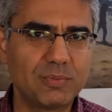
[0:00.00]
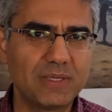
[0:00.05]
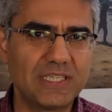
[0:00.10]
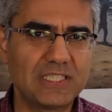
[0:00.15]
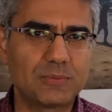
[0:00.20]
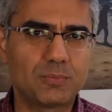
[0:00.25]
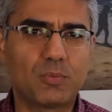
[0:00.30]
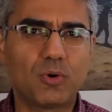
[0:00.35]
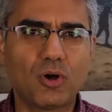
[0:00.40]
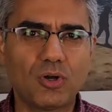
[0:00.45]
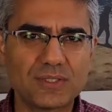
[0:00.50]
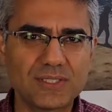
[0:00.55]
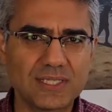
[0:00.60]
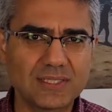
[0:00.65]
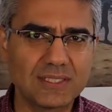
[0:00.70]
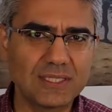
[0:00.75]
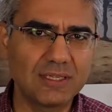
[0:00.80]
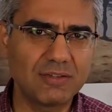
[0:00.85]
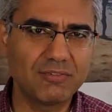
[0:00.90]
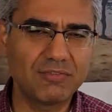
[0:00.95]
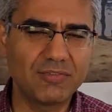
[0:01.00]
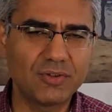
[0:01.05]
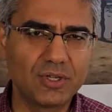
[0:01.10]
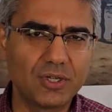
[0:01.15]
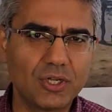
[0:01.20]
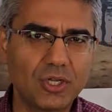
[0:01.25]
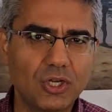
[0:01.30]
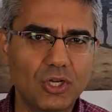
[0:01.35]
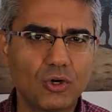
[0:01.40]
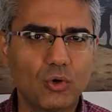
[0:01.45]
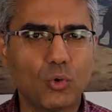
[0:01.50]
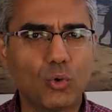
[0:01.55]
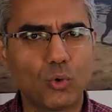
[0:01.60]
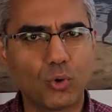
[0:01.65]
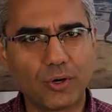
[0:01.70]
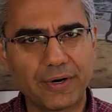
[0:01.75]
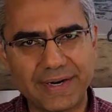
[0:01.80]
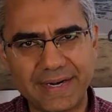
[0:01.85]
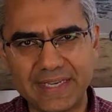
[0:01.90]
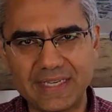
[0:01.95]
is positive
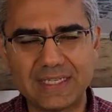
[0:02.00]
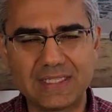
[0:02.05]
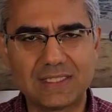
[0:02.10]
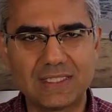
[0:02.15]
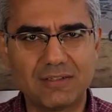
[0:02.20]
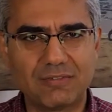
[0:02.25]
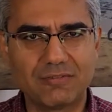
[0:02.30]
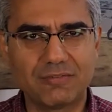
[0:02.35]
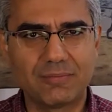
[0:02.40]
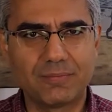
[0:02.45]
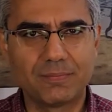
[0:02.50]
or negative.